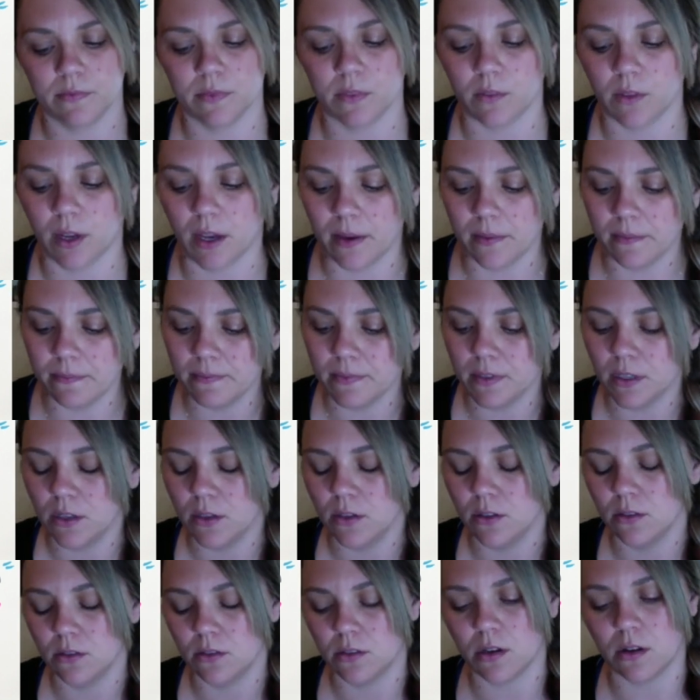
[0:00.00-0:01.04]
Okay,
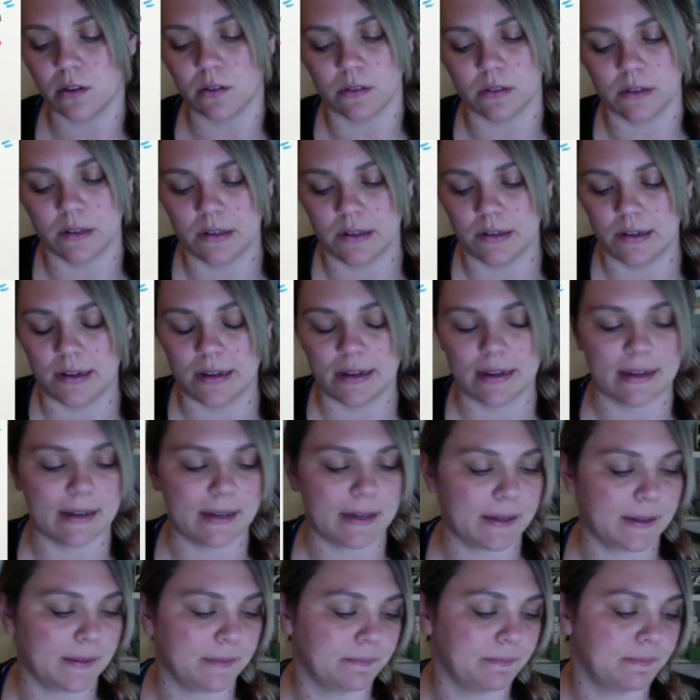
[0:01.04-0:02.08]
so
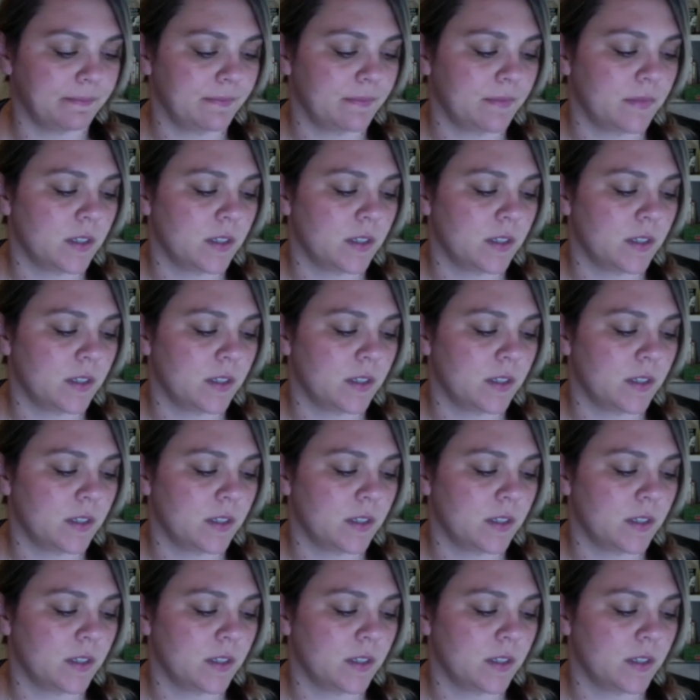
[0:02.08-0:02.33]
um,